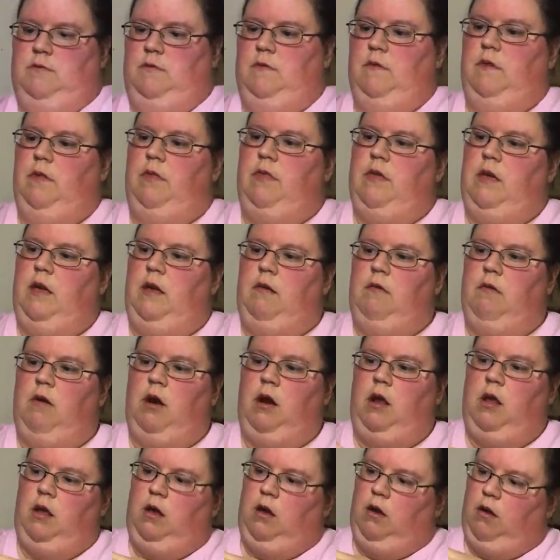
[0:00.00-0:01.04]
thing
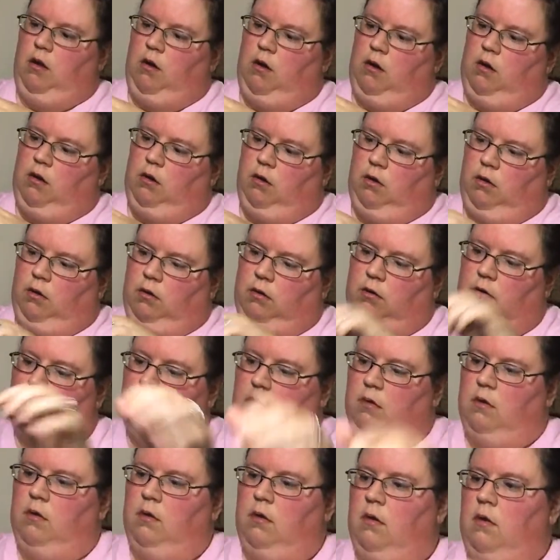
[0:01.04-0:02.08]
right here.
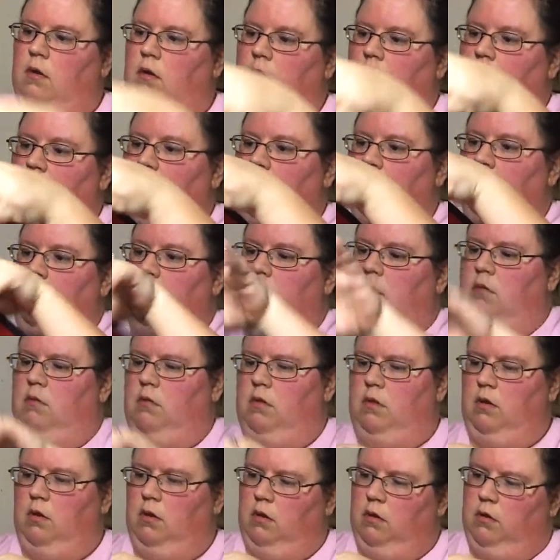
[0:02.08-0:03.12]

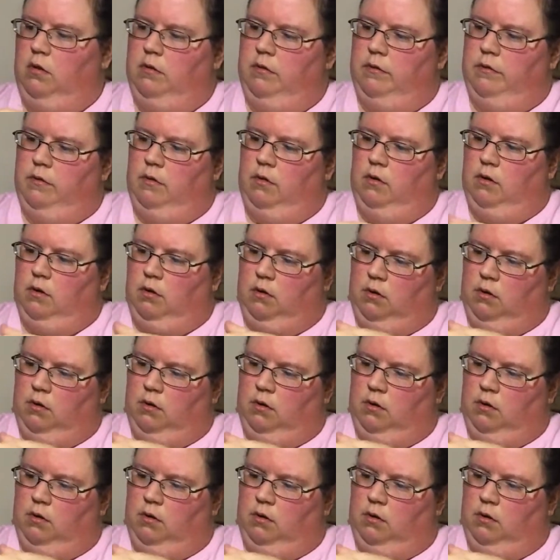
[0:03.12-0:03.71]
What the hell is that?